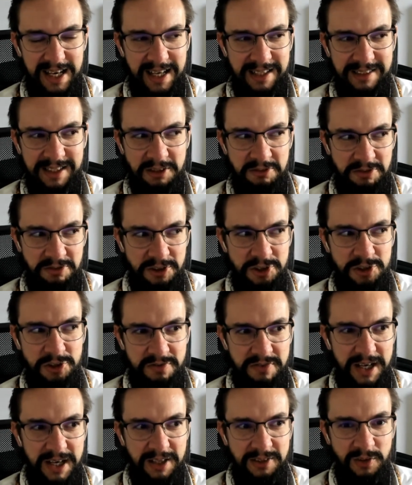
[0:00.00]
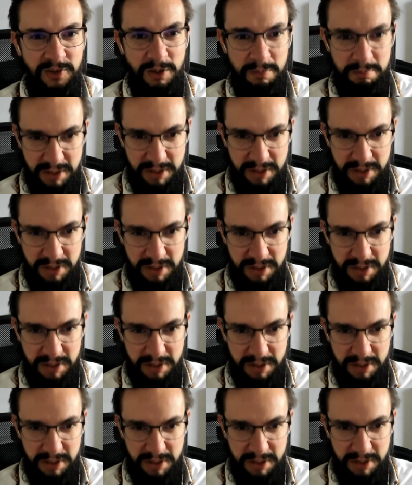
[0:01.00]
and that feature factory by
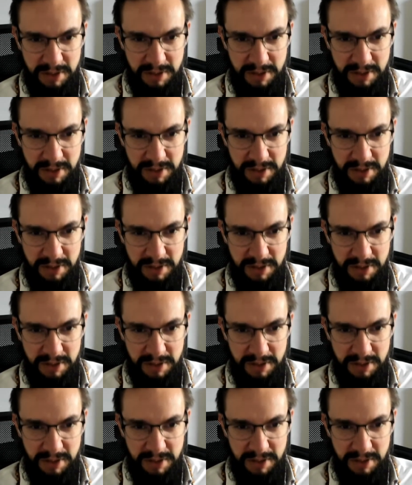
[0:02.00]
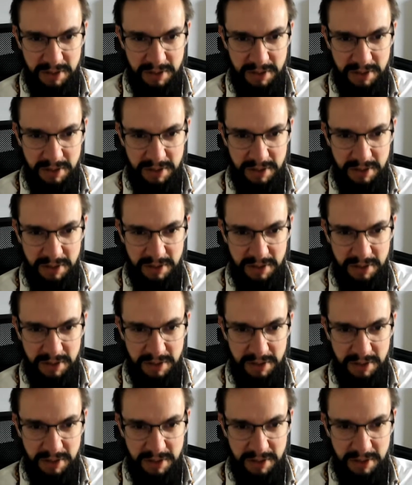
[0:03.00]
definition cannot be efficient. Right?
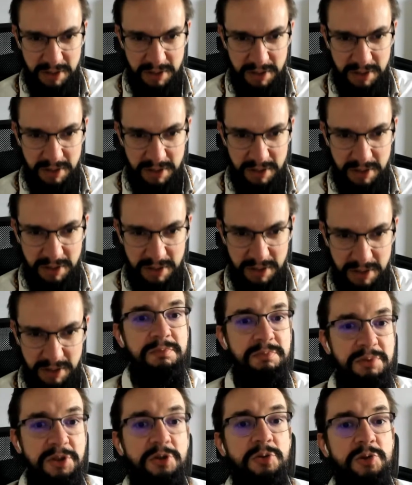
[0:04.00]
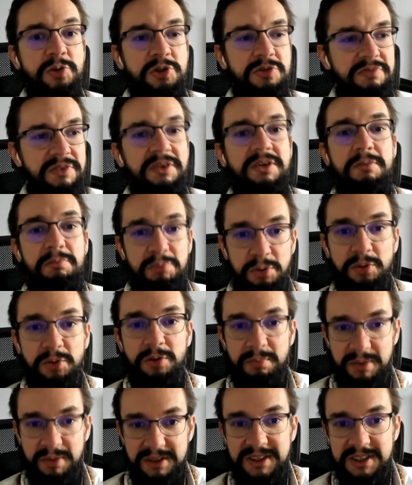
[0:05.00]
It will always produce very
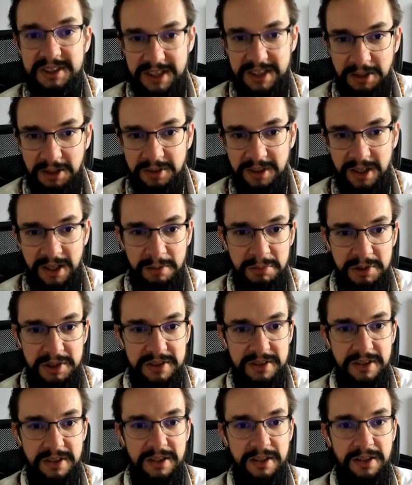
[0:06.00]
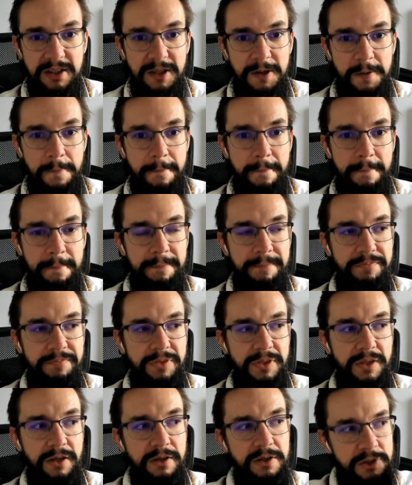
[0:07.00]
poor business outcomes.
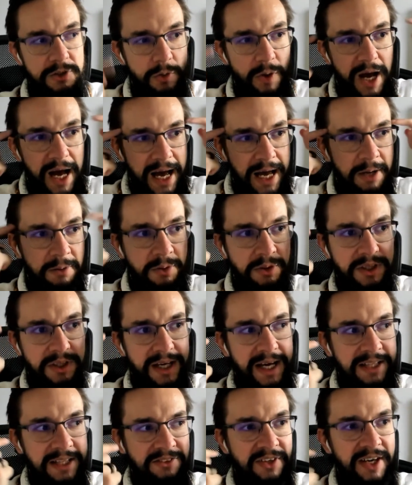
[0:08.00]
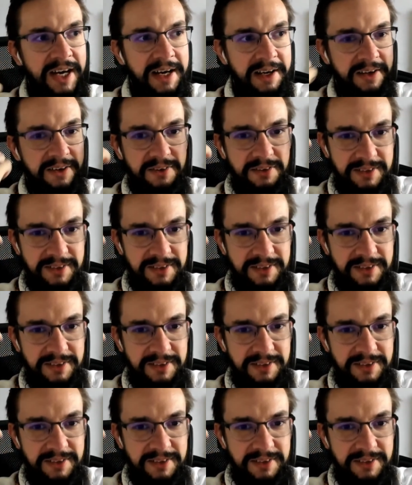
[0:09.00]
So I would attack